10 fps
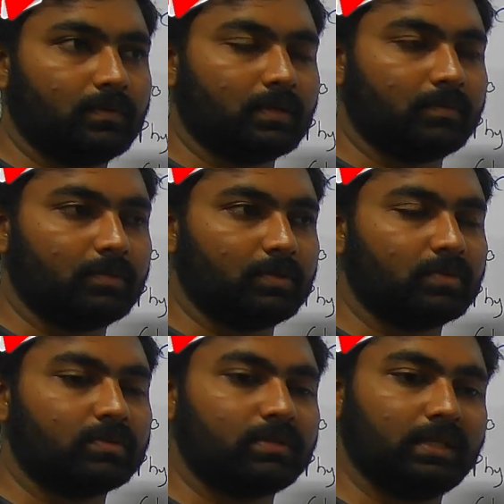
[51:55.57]
Okay,
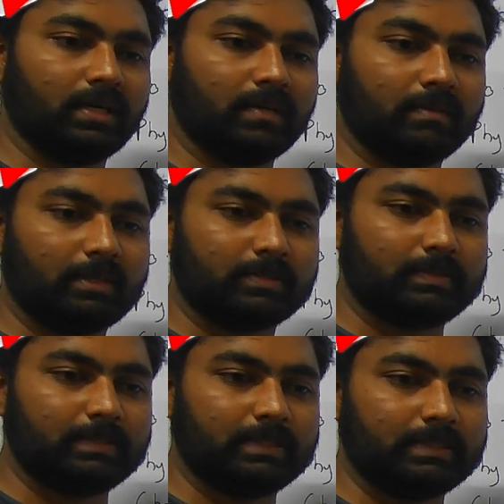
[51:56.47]
because there
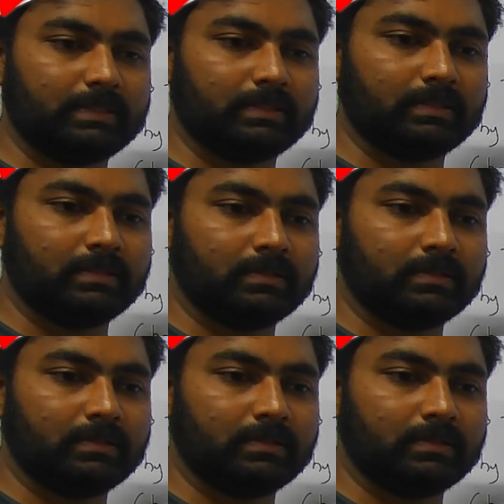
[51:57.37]
must be